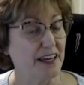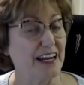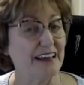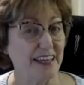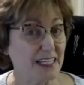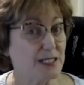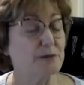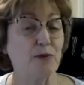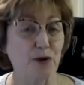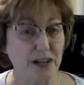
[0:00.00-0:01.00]
And I think it's
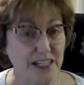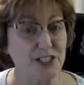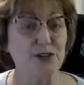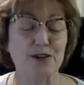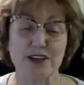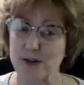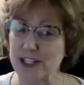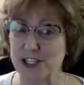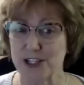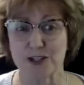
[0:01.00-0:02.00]
important as you go
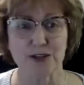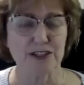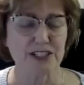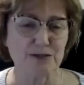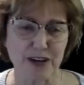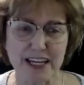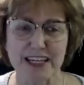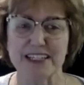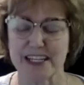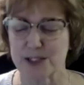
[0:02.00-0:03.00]
into your career to
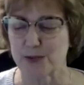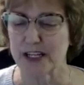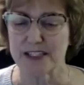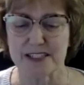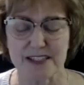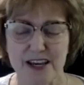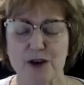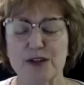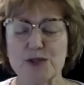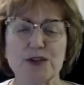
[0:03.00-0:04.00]
recognize
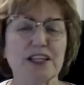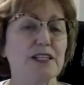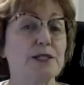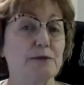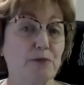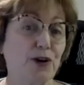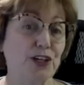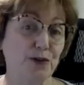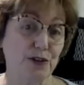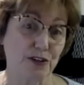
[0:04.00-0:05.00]
what's really going to support
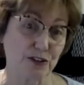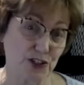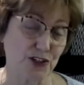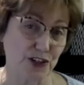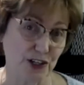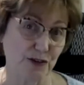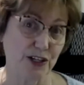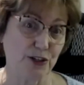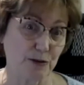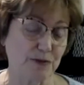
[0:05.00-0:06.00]
you and nurture you
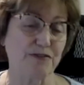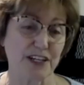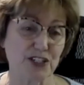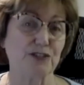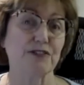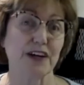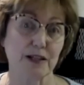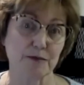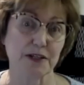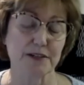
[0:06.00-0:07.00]
in your professional
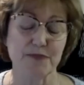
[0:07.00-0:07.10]
development.